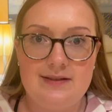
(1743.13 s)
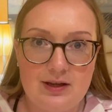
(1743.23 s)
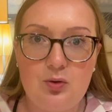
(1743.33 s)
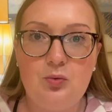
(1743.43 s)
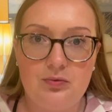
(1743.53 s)

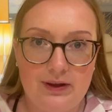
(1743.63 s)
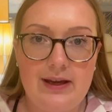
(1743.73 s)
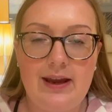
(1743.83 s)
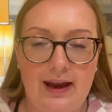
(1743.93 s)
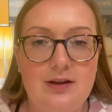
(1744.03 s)
till
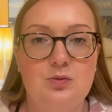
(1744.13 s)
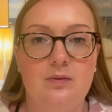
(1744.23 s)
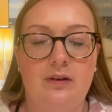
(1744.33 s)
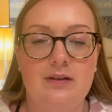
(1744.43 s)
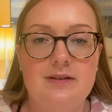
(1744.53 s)
the end
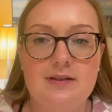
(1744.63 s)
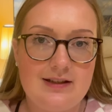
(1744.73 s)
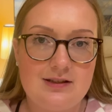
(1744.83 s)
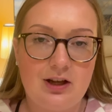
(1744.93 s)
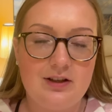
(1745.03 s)
with us. It
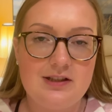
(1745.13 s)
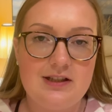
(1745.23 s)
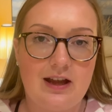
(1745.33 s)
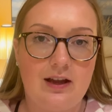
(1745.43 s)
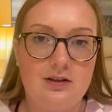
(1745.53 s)

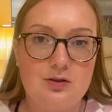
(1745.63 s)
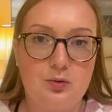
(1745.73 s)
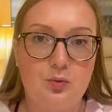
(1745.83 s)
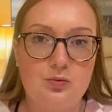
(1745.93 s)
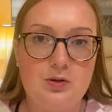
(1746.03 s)
started at
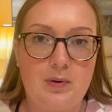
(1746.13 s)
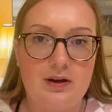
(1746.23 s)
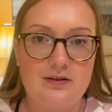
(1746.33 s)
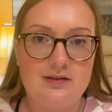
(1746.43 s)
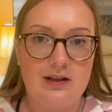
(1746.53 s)

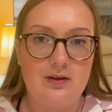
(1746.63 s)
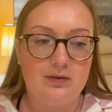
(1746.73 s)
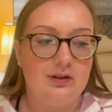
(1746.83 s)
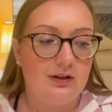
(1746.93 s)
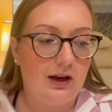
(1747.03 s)

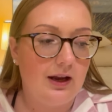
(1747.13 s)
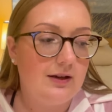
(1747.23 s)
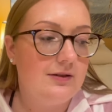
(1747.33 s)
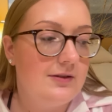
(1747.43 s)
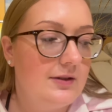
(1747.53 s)
11:15
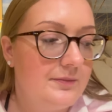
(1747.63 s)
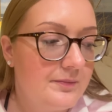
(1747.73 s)
and